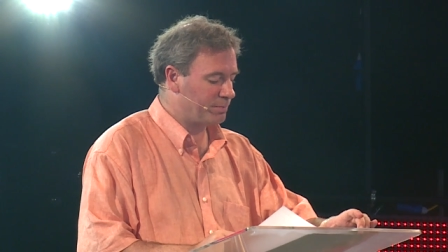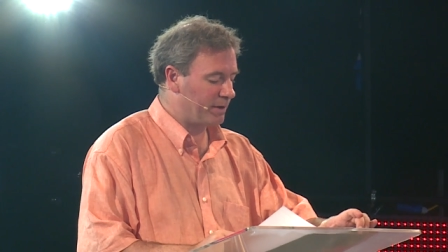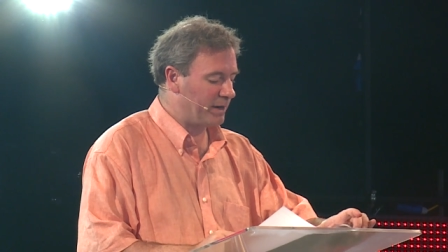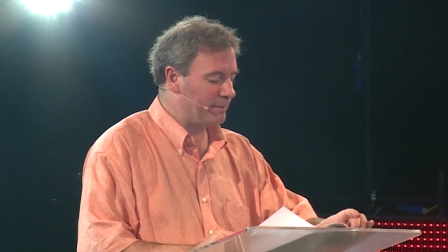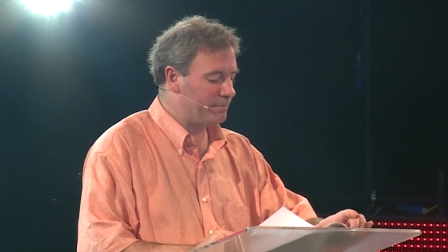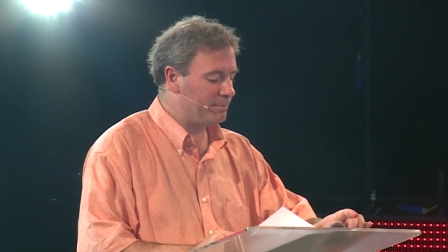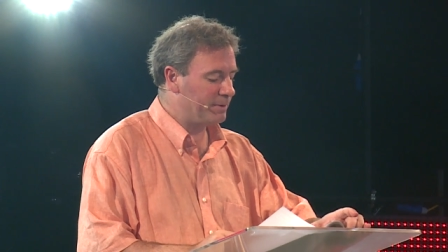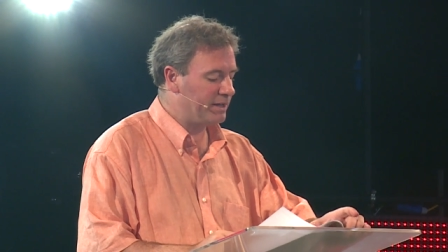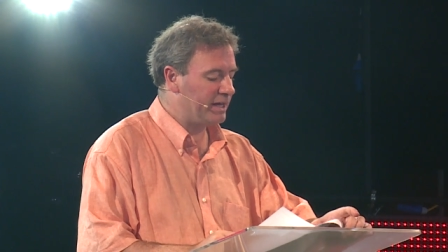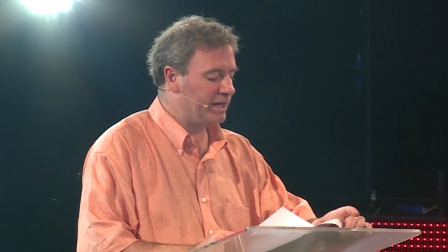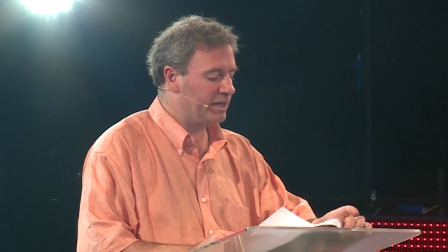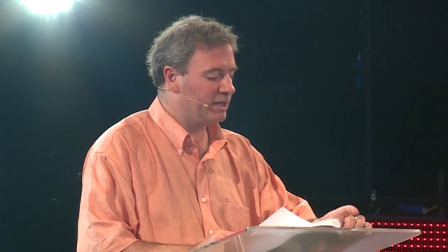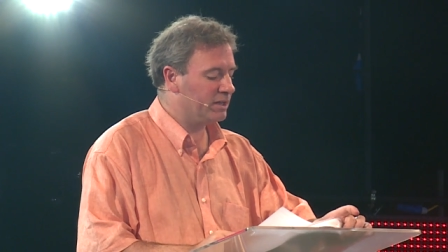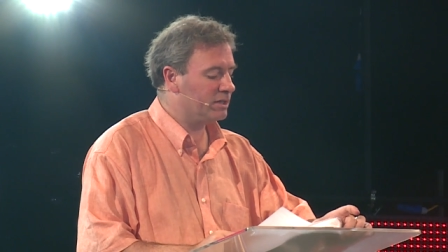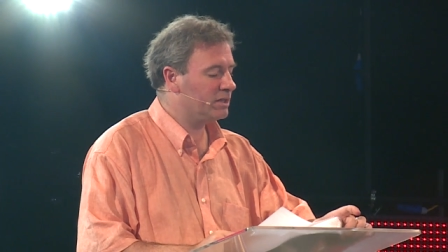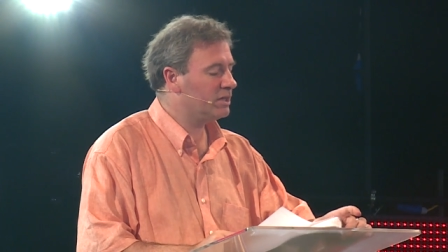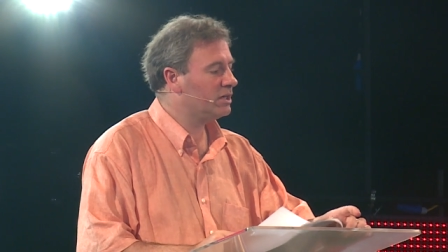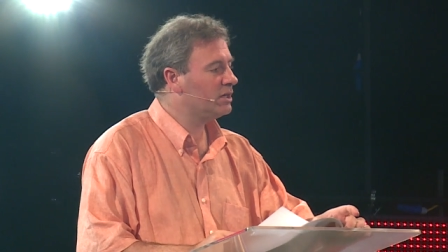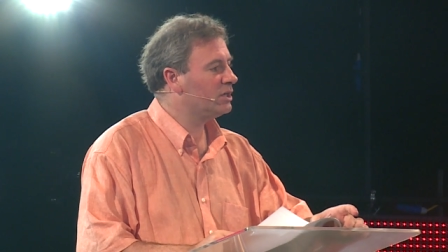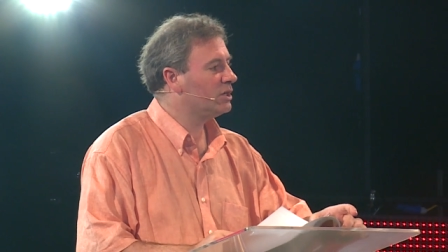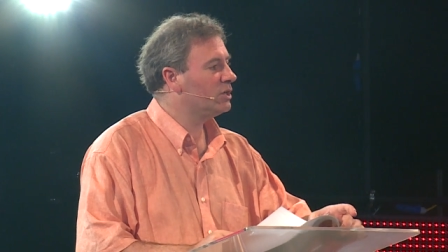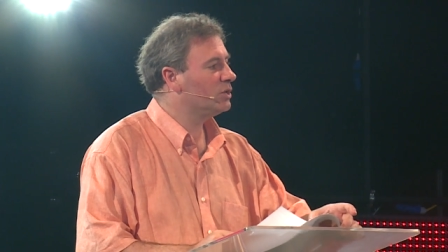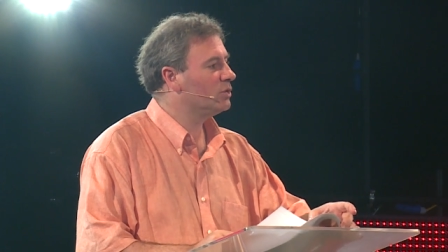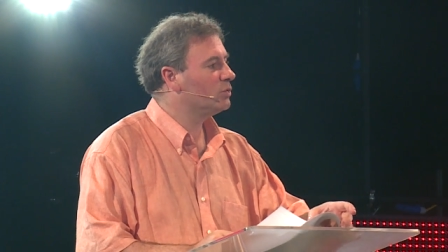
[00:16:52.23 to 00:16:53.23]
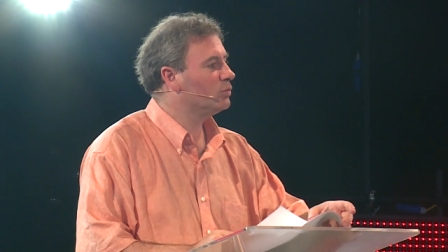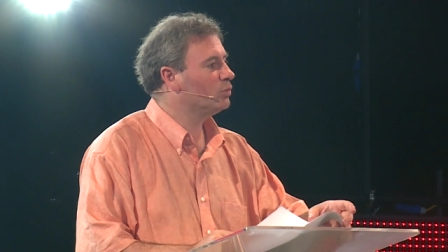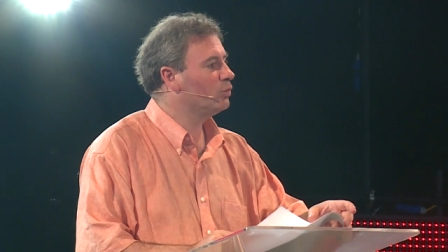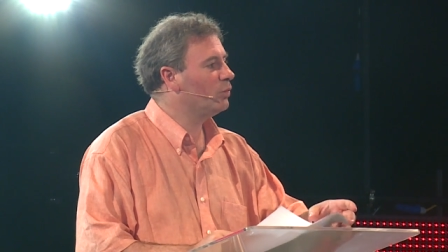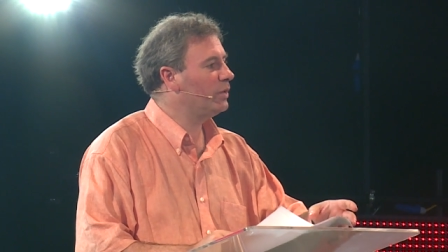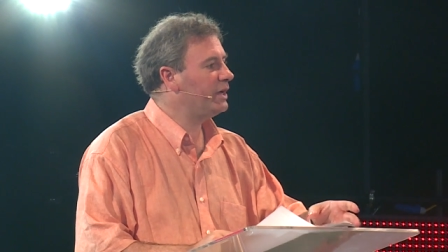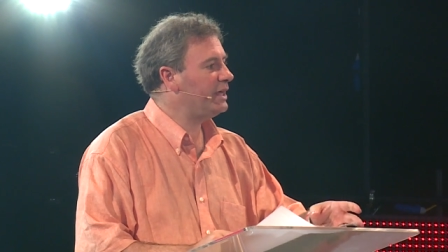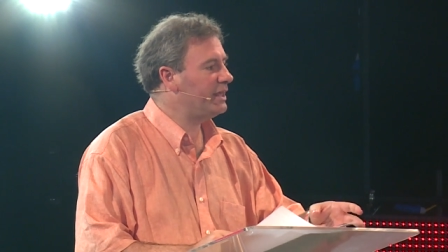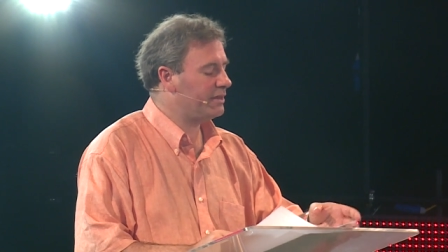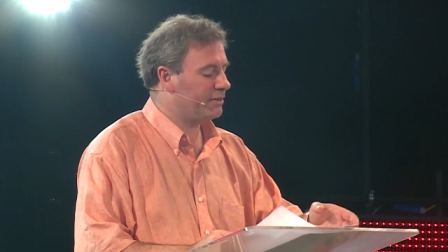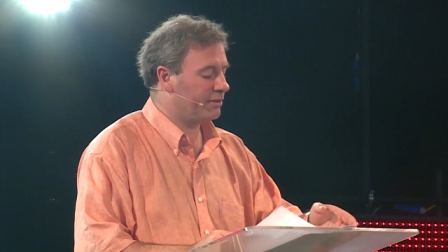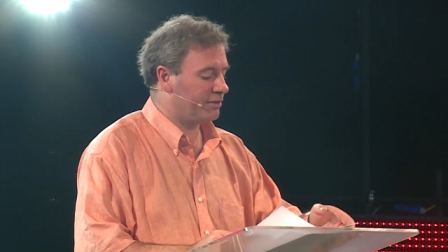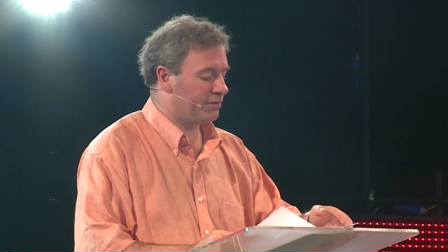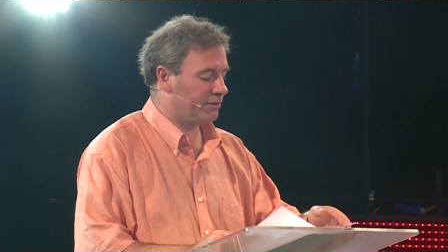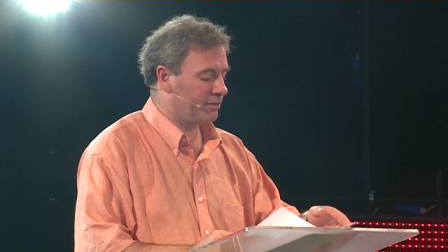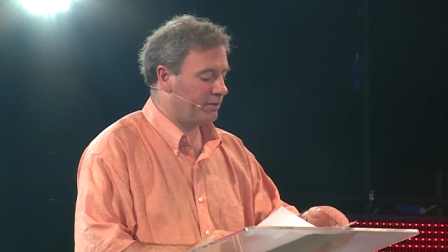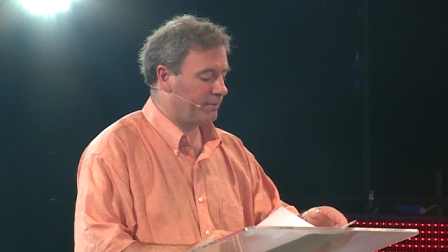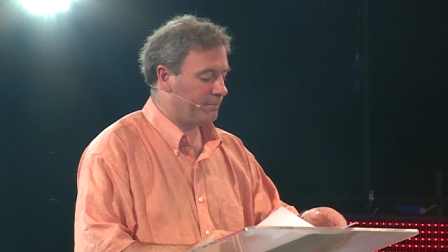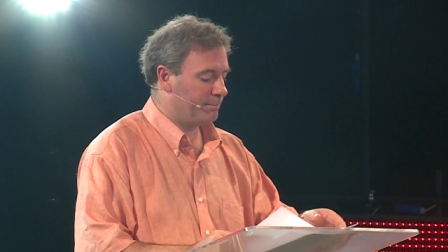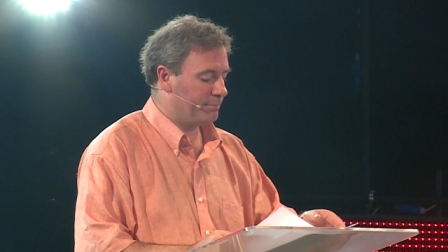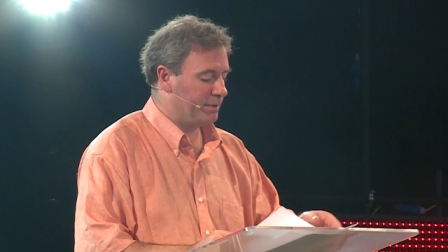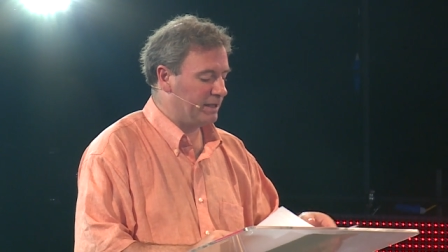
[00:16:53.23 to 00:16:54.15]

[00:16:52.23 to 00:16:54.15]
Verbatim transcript: By being with